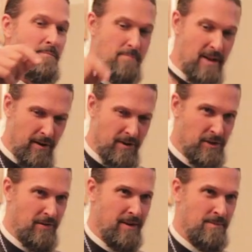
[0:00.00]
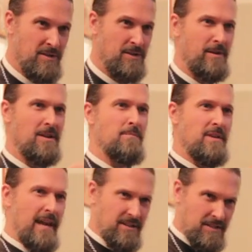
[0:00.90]
Marriage, a great mystery.
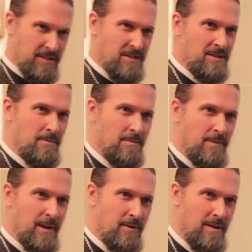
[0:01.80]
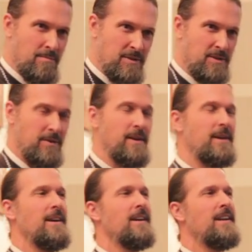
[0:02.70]
Monasticism, a great mystery.
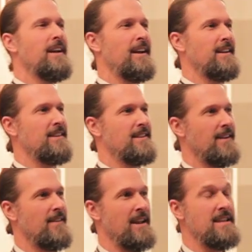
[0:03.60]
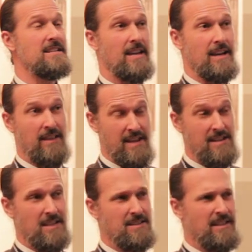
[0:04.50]
And he said, and he
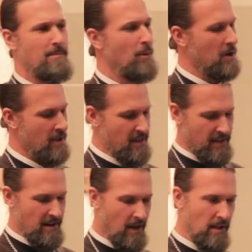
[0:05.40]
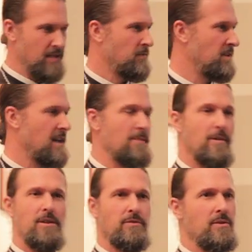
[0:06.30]
says in that book, that all his friends got
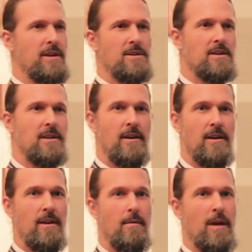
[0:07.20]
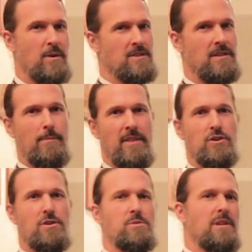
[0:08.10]
married through this. It wasn't done by the
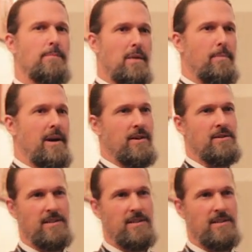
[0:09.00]
church, it was done by the parents.